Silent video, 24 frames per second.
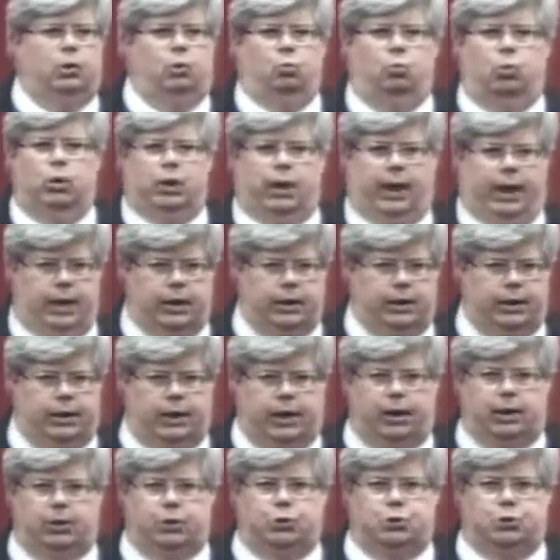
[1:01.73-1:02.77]
will
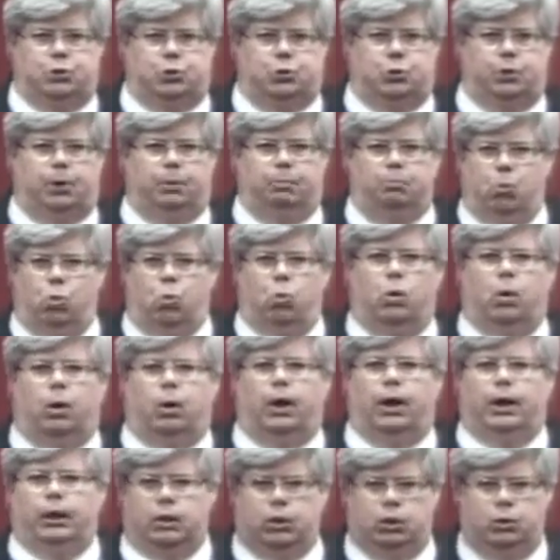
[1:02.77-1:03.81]
alienate a jury more
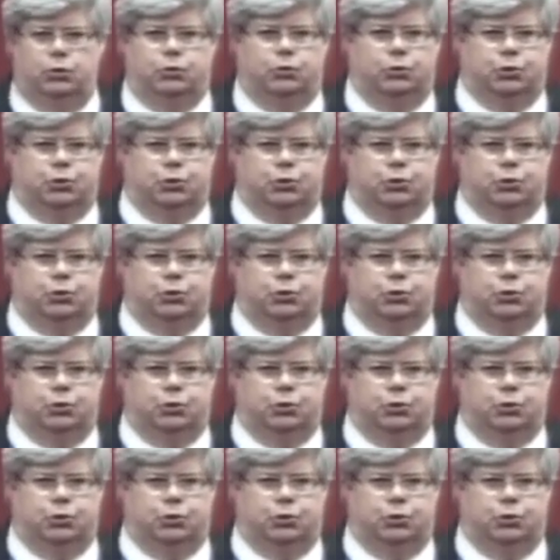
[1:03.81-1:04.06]
and lose